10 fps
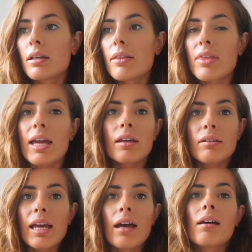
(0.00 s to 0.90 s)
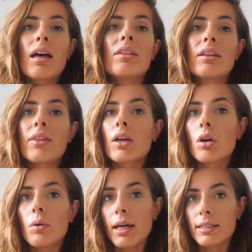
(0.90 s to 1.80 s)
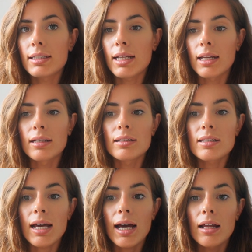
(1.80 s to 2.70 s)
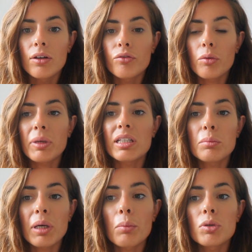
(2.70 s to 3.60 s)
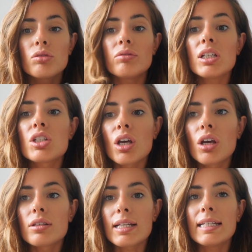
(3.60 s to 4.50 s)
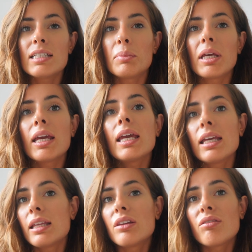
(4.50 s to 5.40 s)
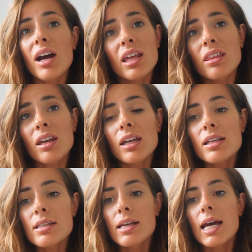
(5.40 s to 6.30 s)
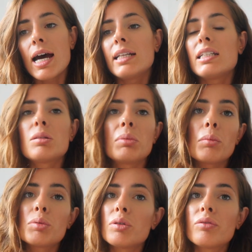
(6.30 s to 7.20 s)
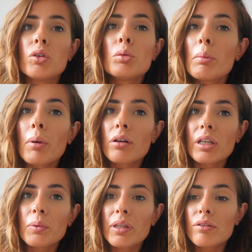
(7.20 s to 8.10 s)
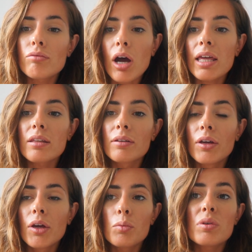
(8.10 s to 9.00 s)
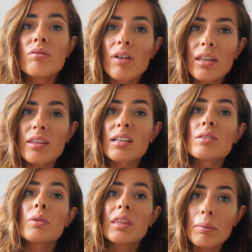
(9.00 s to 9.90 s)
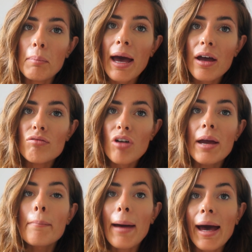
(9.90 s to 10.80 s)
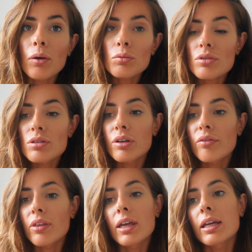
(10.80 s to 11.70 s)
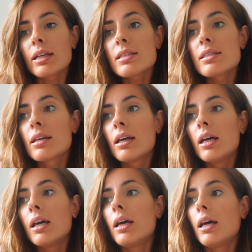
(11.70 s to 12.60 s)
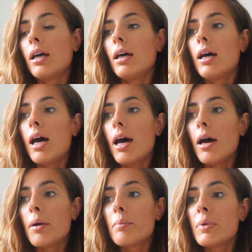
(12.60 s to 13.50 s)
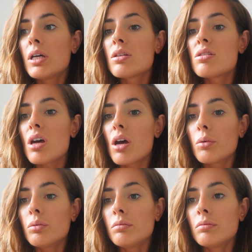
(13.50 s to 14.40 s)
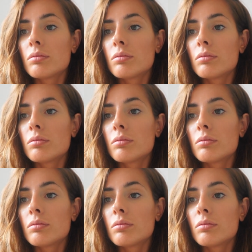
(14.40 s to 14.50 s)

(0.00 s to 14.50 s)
I think they go hand in hand. And for me to be able to reach those, I need to be eating the right things. I need to be able to fuel my body with the right things, with the right amounts of things. So